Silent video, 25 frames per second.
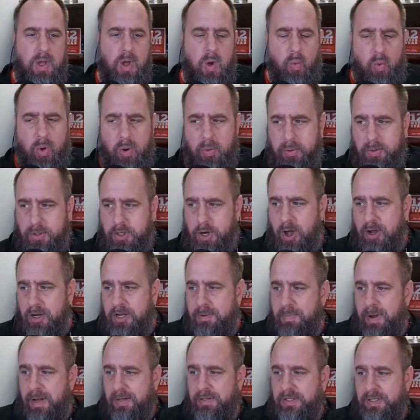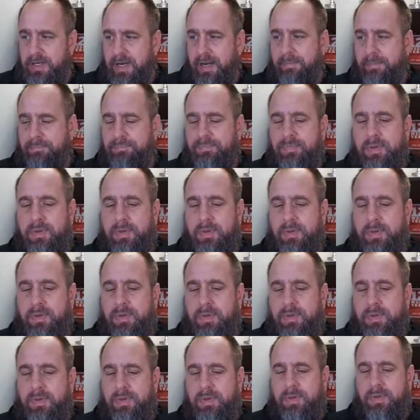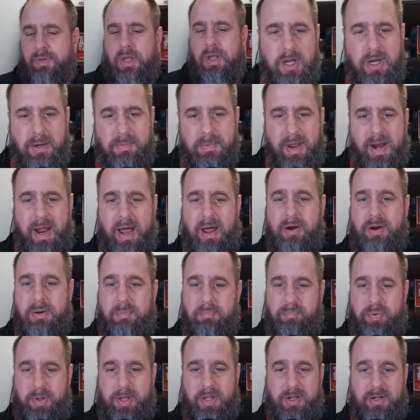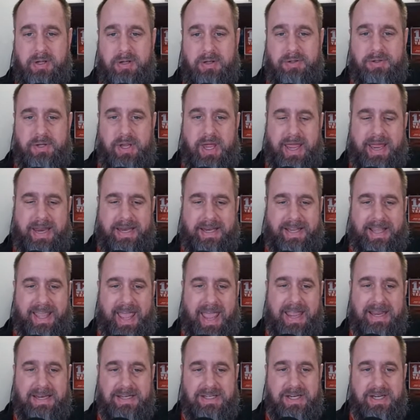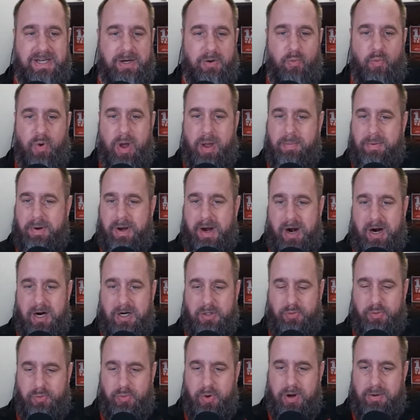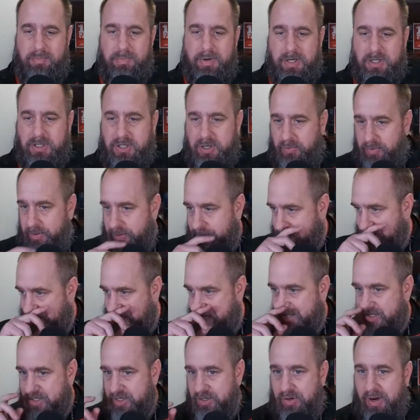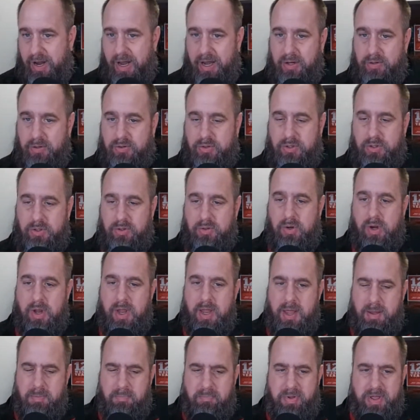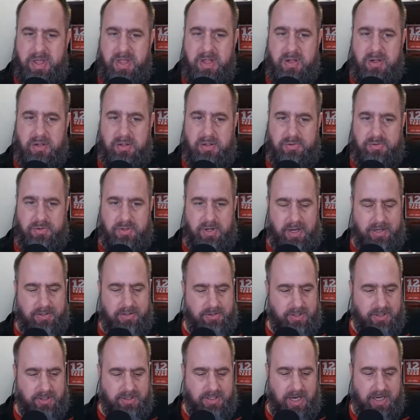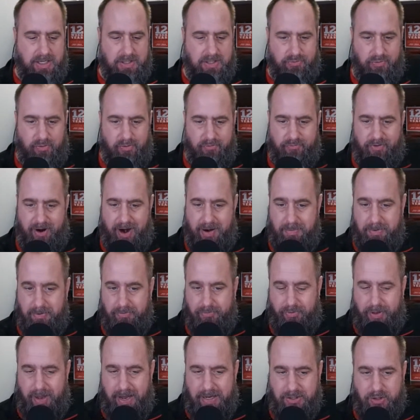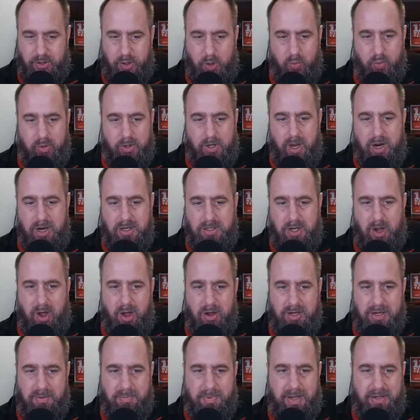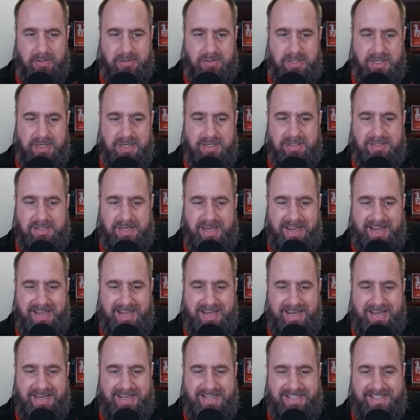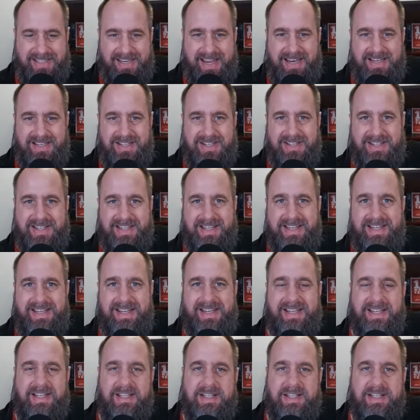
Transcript: what do we talk about today? We want to talk about how to build engaging webinars. We want to make sure we teach you how to build a successful environment for that. So we're going to talk about this in essentially